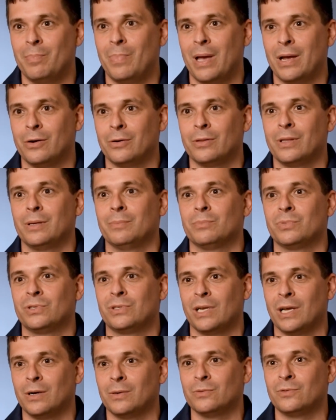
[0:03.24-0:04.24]
better
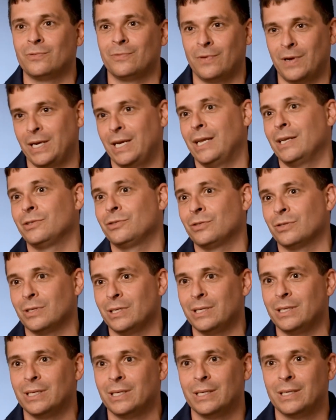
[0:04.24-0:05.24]
themselves
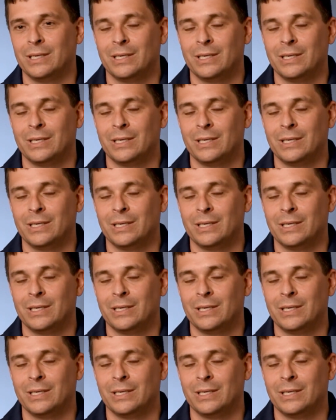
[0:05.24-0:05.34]
financially,